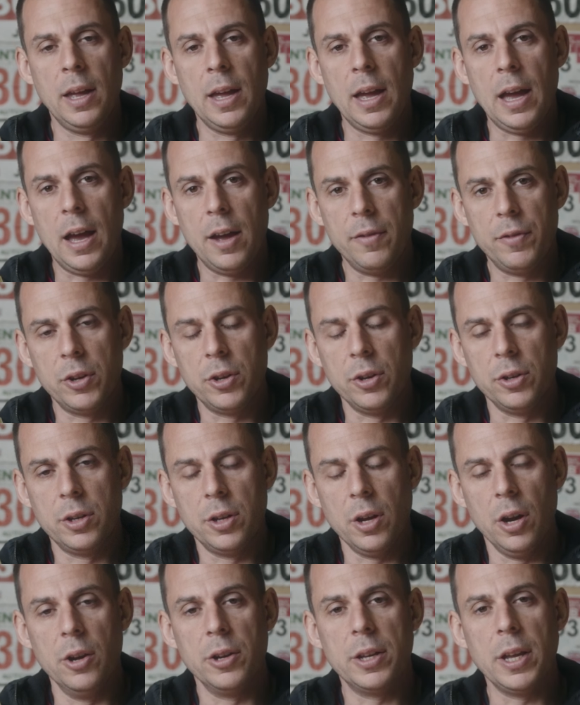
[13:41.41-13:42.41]
have a good
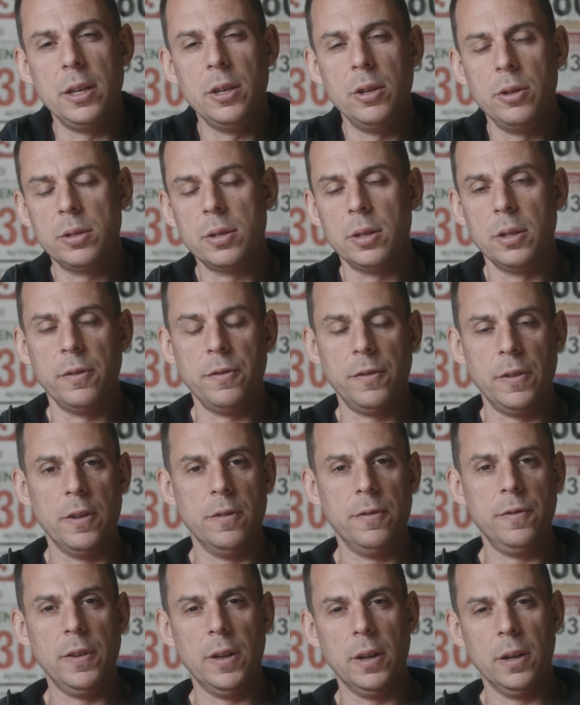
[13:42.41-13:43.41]
go, get used to the fit and
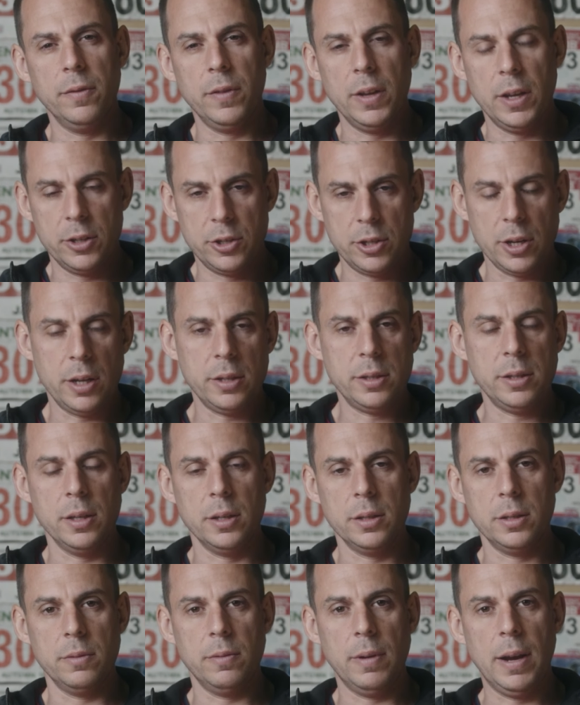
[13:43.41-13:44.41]
feel of it, adjust
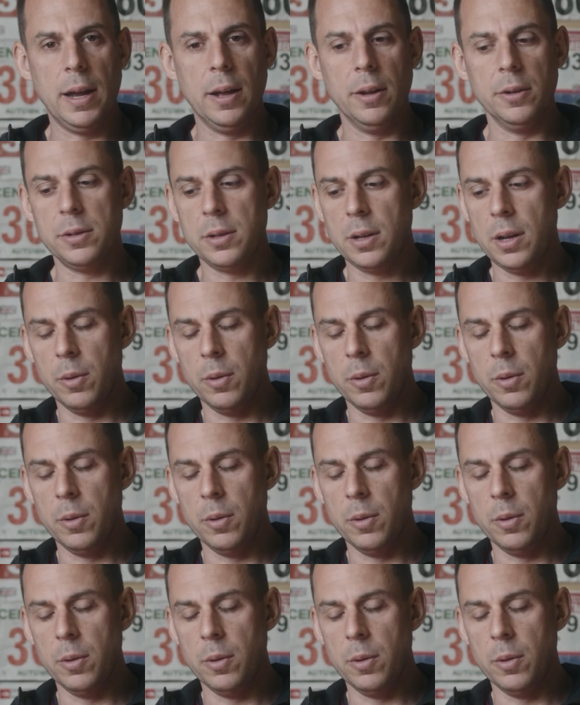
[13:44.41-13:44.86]
things around.